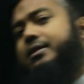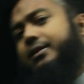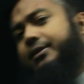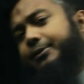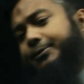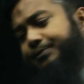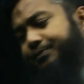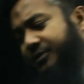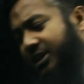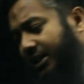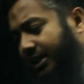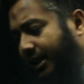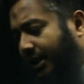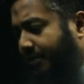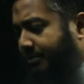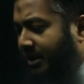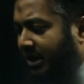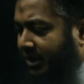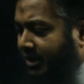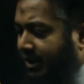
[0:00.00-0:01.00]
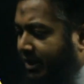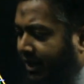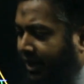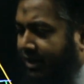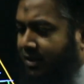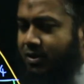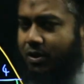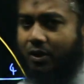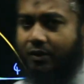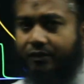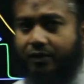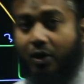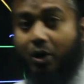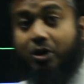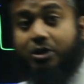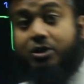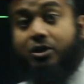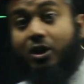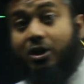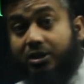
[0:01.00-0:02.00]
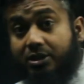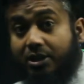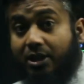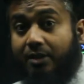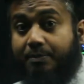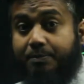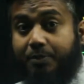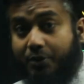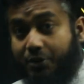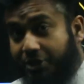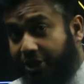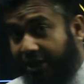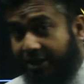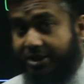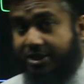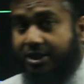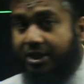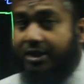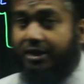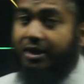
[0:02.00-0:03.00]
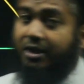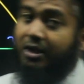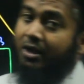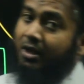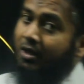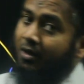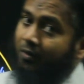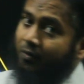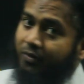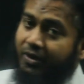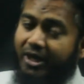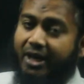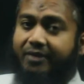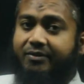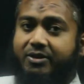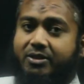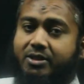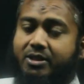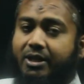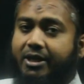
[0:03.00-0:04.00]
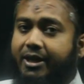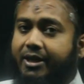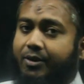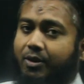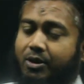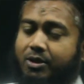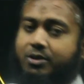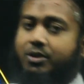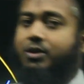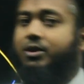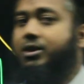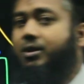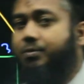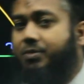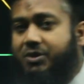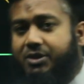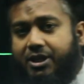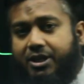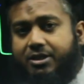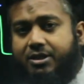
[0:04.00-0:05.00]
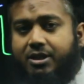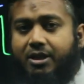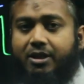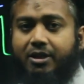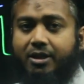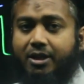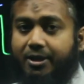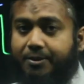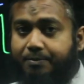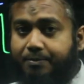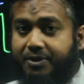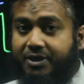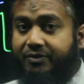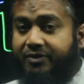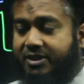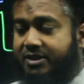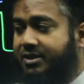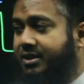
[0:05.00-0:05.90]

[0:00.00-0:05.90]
nothing but the case of horizontal projection. We have studied horizontal projection in previous